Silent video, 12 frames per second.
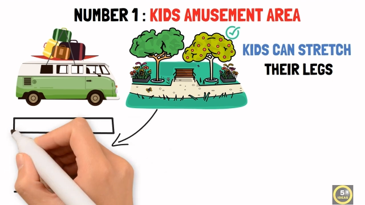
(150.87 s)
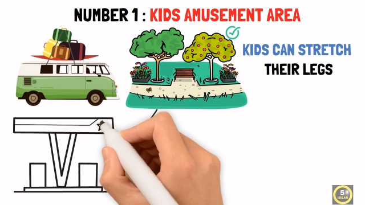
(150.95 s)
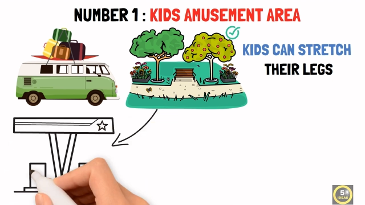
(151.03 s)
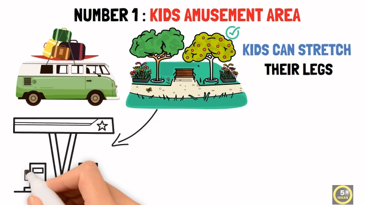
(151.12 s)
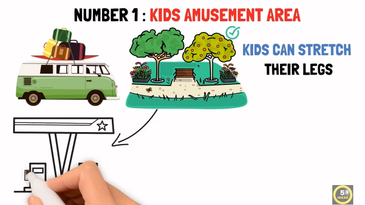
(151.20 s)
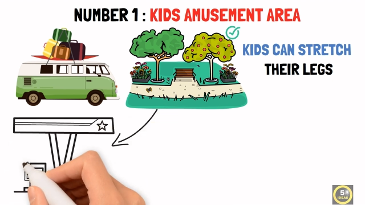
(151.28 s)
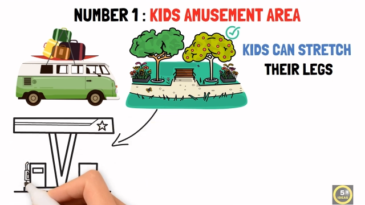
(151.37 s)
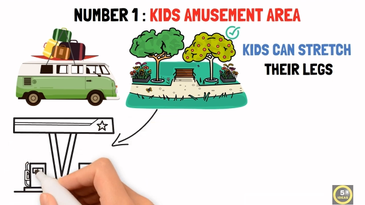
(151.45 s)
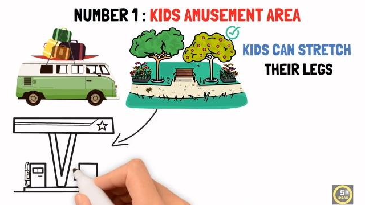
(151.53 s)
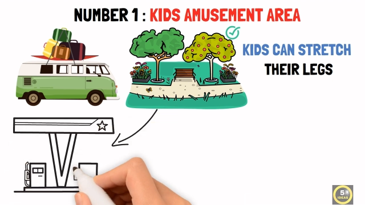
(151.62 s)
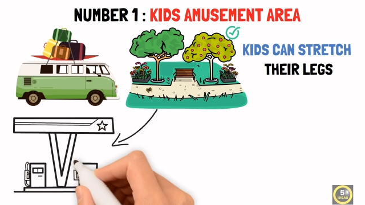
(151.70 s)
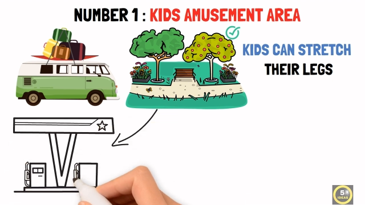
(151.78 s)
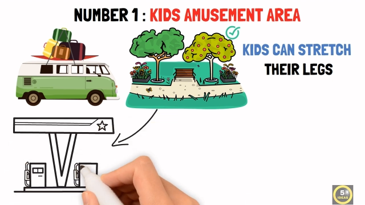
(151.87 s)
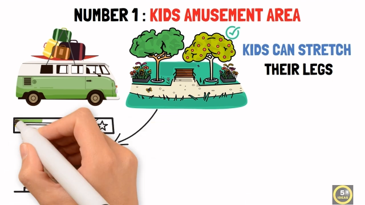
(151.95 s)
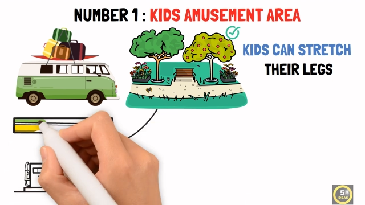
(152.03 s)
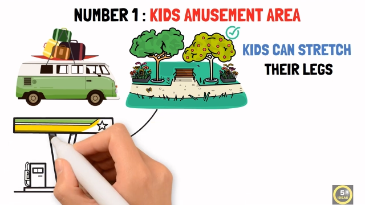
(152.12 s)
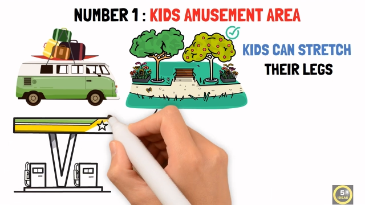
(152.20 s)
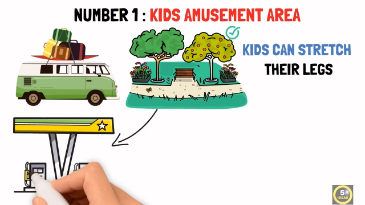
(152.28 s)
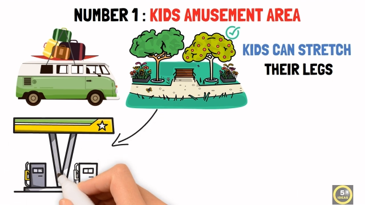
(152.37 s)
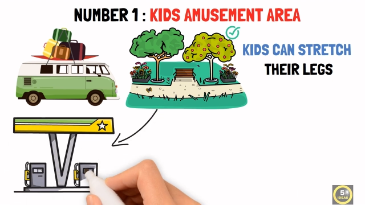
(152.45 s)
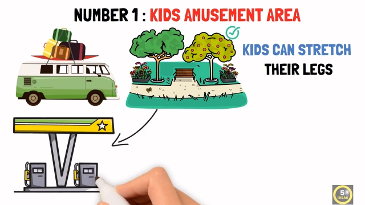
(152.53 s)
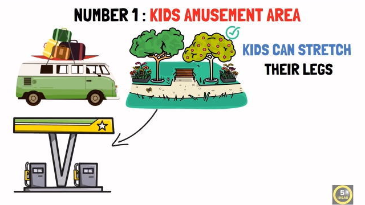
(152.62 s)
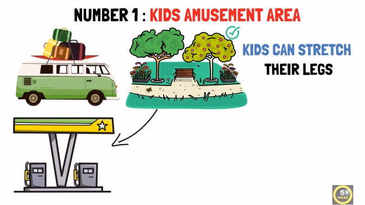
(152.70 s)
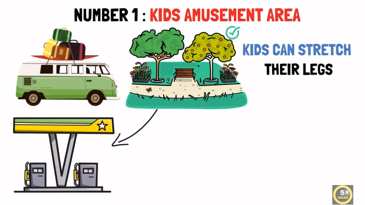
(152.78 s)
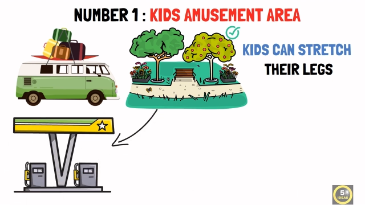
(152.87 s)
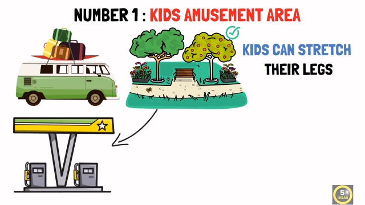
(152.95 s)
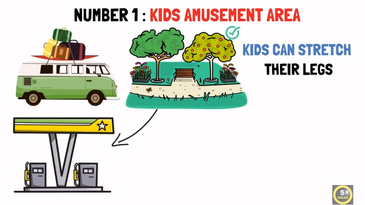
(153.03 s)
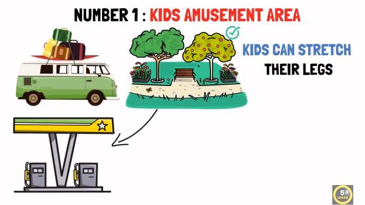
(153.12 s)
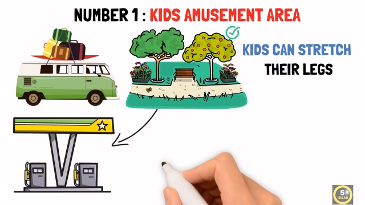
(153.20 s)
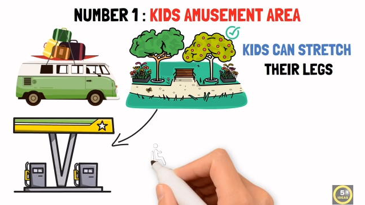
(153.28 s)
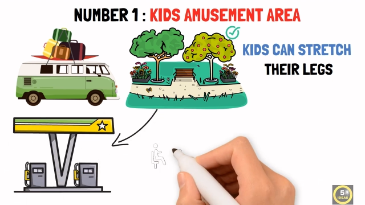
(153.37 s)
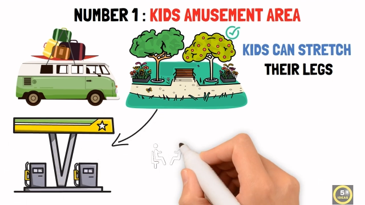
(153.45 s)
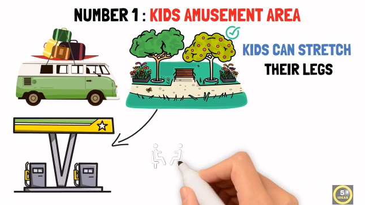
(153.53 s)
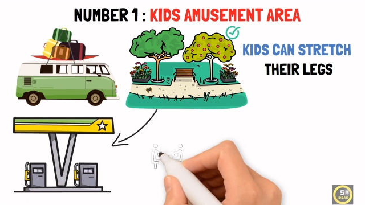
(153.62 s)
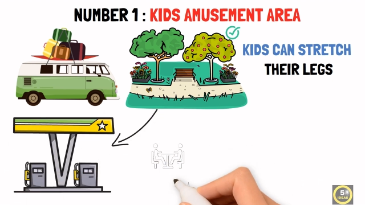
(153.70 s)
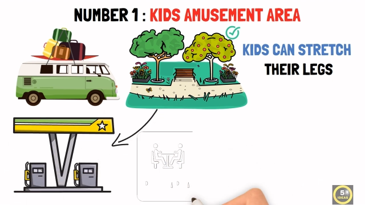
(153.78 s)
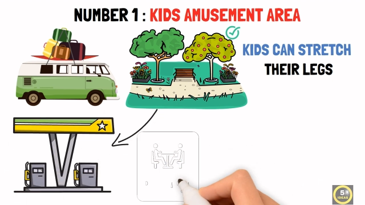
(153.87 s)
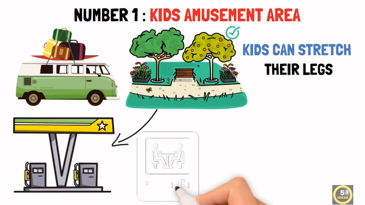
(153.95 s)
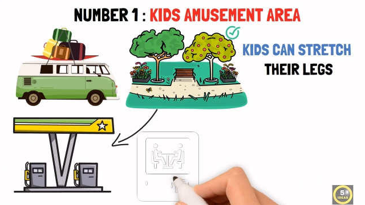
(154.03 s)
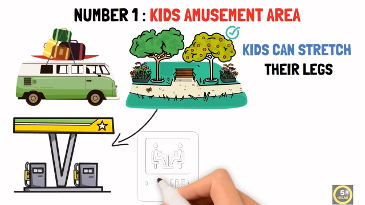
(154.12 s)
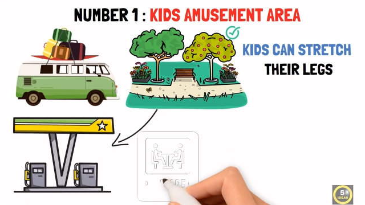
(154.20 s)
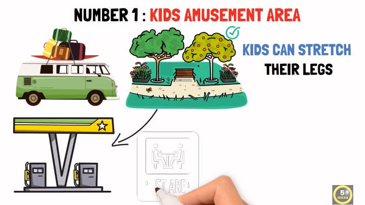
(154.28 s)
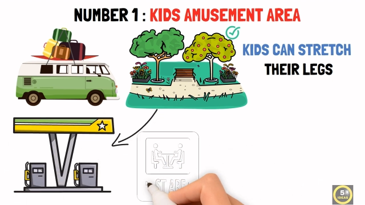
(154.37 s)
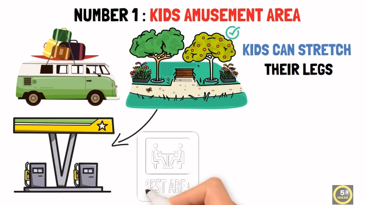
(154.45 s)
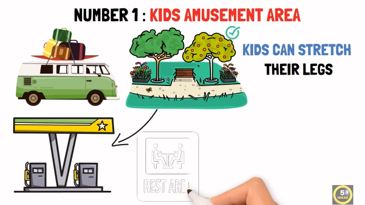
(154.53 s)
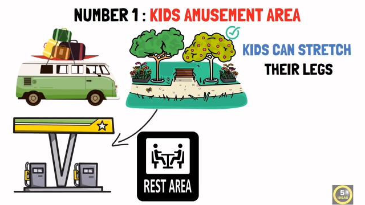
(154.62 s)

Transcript: No face is visible, so there are no lips to read.